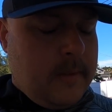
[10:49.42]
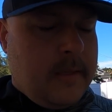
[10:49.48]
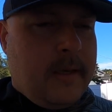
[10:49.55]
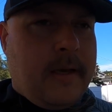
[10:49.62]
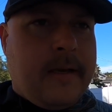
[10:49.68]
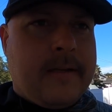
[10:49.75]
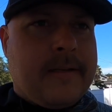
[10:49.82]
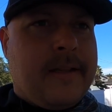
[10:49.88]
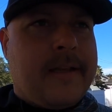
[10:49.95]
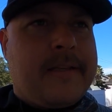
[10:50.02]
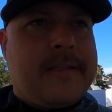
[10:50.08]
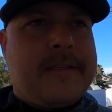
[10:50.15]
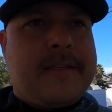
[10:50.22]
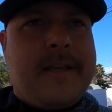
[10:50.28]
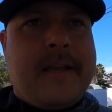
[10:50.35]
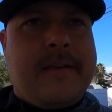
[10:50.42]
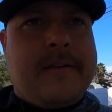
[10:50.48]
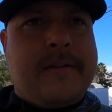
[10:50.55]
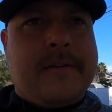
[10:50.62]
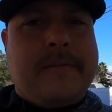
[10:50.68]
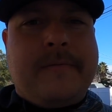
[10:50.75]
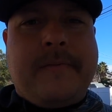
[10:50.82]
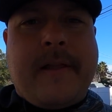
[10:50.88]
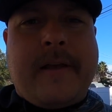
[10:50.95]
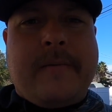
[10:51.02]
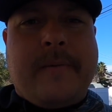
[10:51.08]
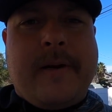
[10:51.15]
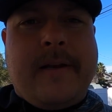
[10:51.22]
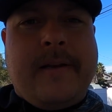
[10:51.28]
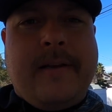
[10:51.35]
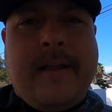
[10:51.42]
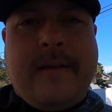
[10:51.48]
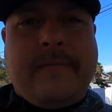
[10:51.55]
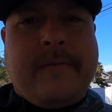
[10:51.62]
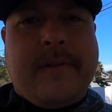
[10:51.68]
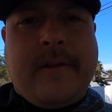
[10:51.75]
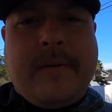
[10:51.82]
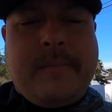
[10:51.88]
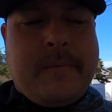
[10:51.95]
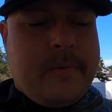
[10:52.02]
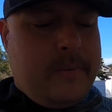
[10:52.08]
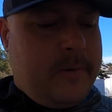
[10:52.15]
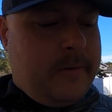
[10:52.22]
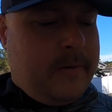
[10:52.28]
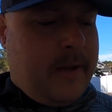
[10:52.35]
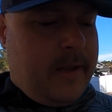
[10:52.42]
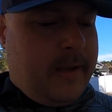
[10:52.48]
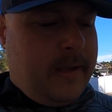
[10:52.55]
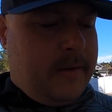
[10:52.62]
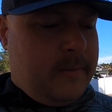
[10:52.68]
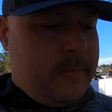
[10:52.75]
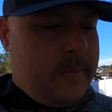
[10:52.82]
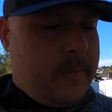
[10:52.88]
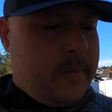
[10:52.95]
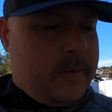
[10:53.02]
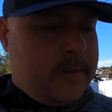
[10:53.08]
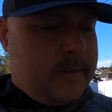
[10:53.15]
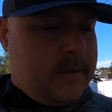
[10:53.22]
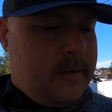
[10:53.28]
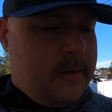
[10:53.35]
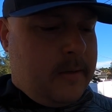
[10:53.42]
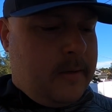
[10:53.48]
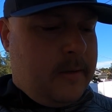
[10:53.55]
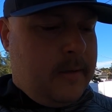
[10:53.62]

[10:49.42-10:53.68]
like standard flat rate envelope or whatever. I can't remember what it's called.